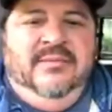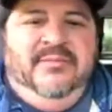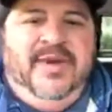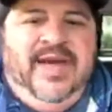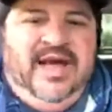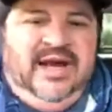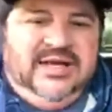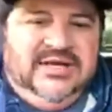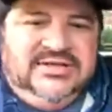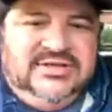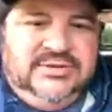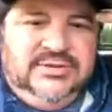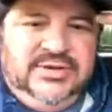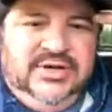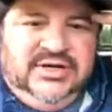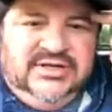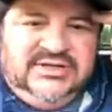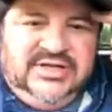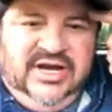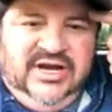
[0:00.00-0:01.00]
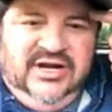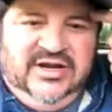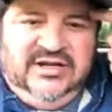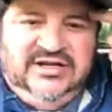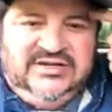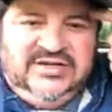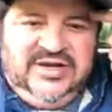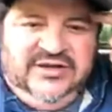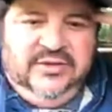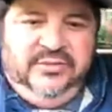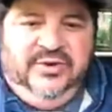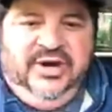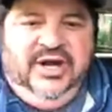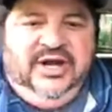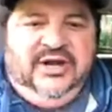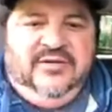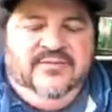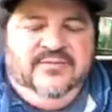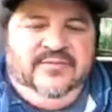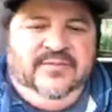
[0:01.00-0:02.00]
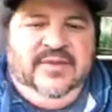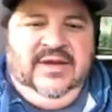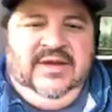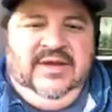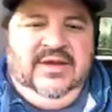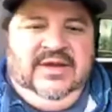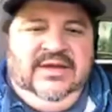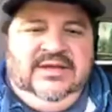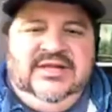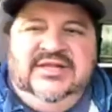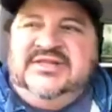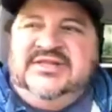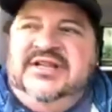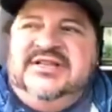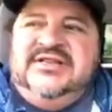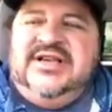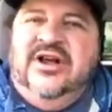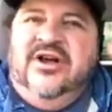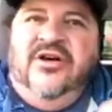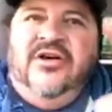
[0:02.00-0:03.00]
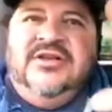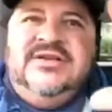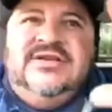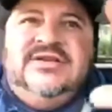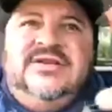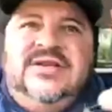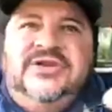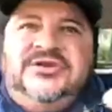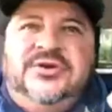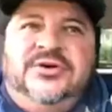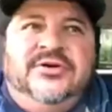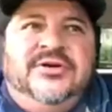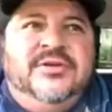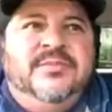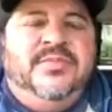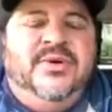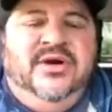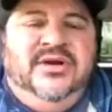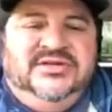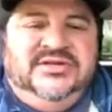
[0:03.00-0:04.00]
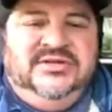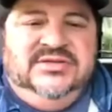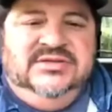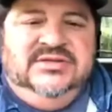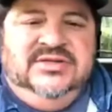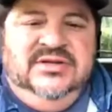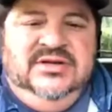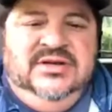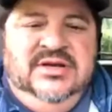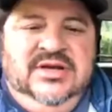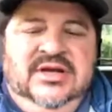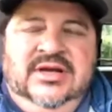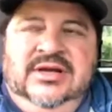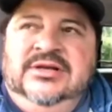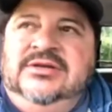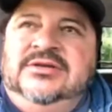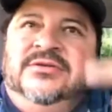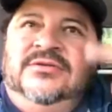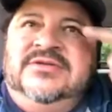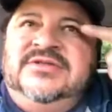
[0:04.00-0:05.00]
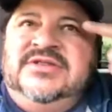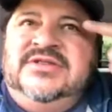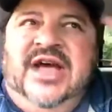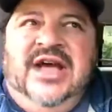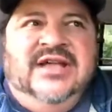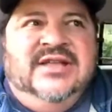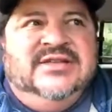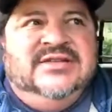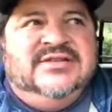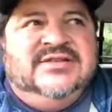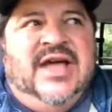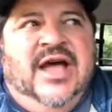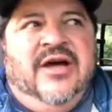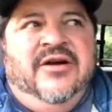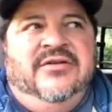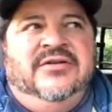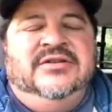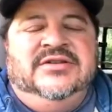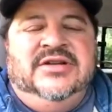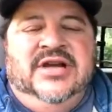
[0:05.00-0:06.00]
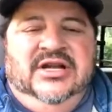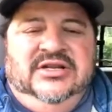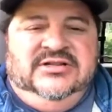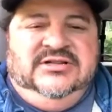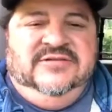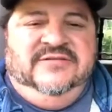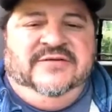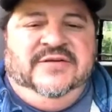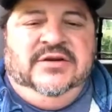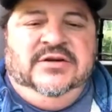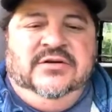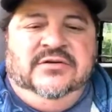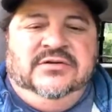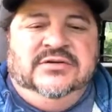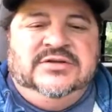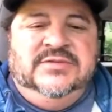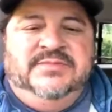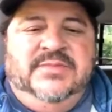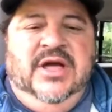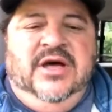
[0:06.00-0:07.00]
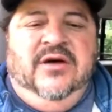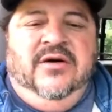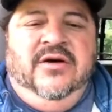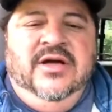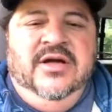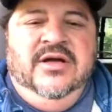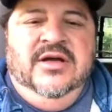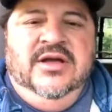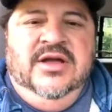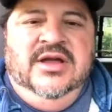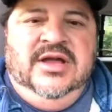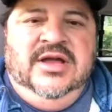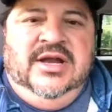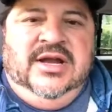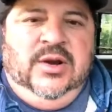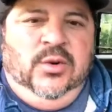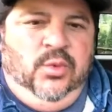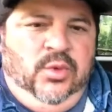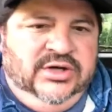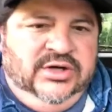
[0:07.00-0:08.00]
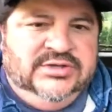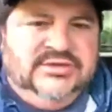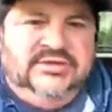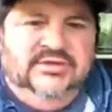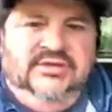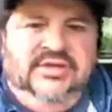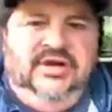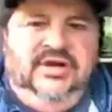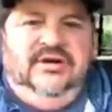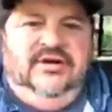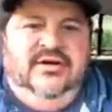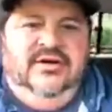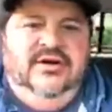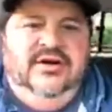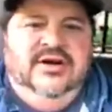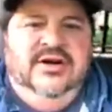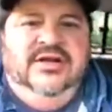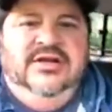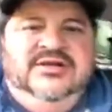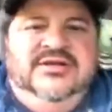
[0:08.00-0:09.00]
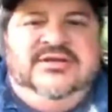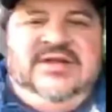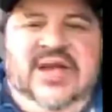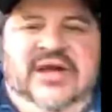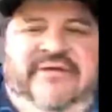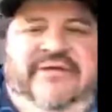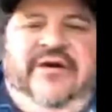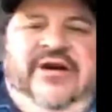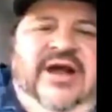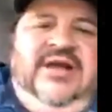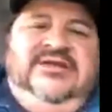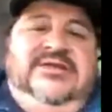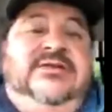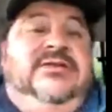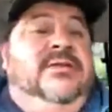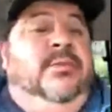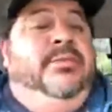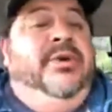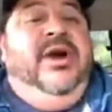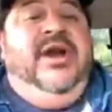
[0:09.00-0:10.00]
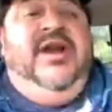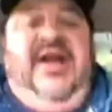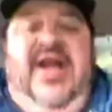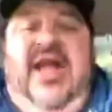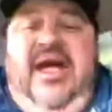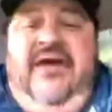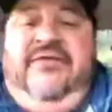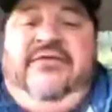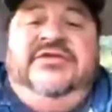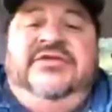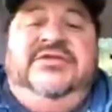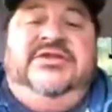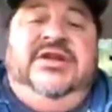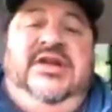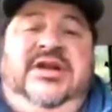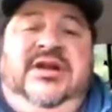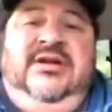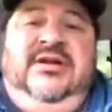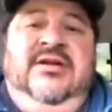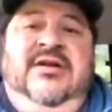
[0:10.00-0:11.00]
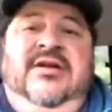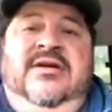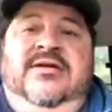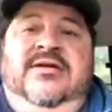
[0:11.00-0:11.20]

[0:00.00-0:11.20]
back into our side, inside the brain. It sends out all these electrical impulses through sight, sound, touch, feel, smell, and it works through there. Never has the brain ever seen